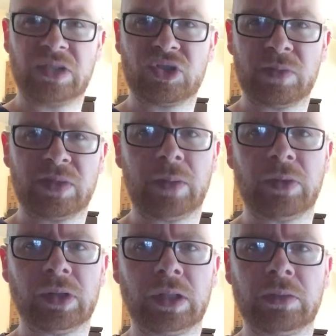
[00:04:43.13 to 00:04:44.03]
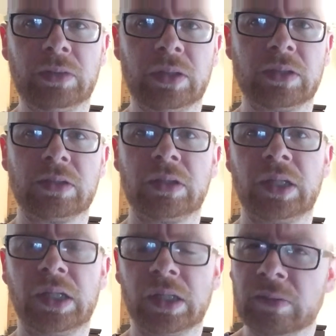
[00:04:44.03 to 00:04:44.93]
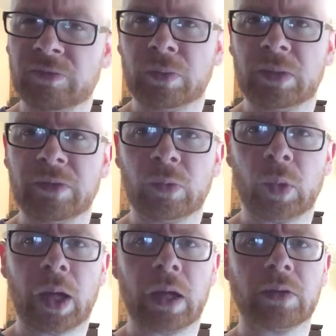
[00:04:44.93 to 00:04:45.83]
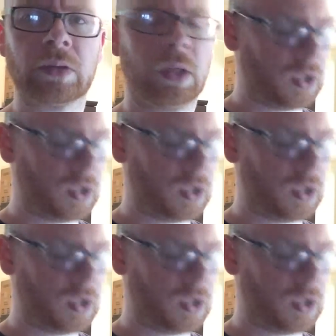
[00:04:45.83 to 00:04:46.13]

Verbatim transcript: shipped separately because it needed to come from a different warehouse.